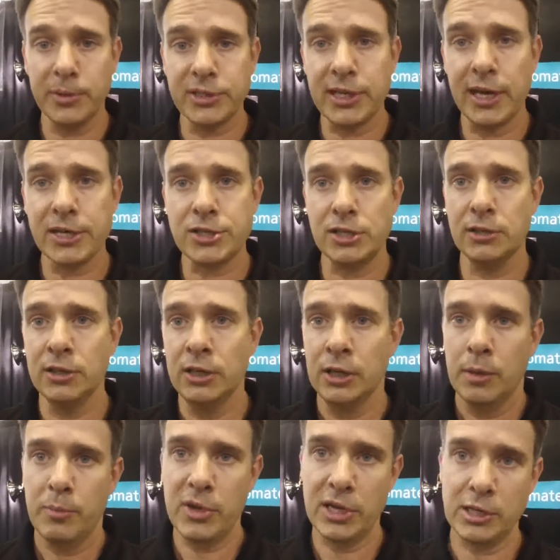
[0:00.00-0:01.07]
protection
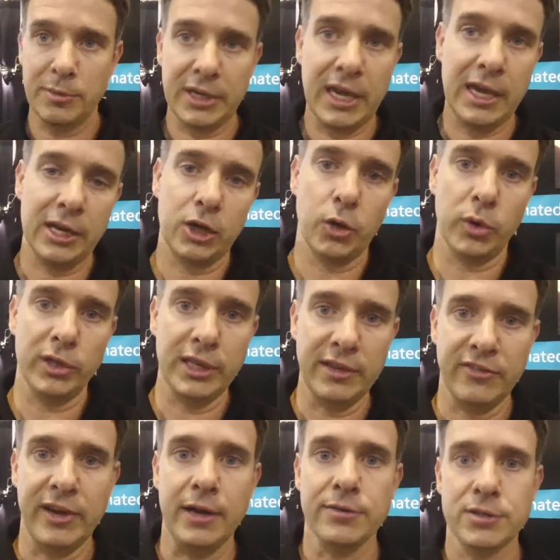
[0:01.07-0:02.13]
being the mechanical
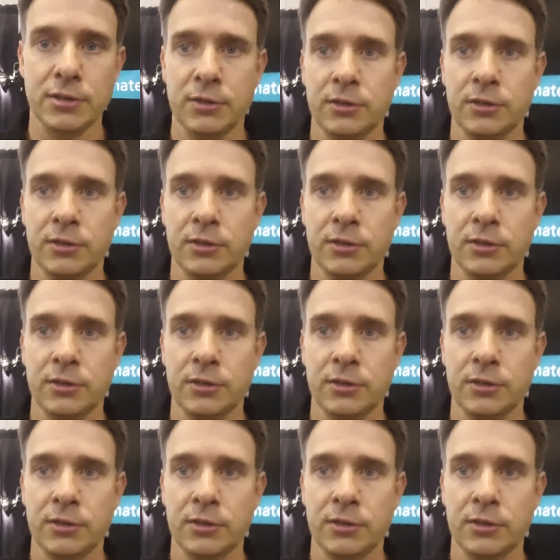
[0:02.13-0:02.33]
relief valves.